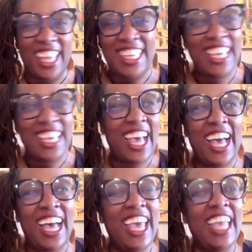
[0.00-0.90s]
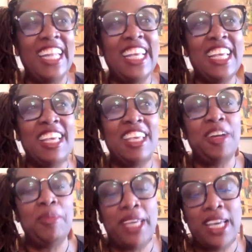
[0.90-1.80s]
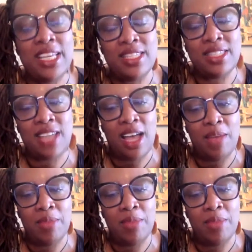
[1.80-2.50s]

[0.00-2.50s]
yeah, it, you know, because um,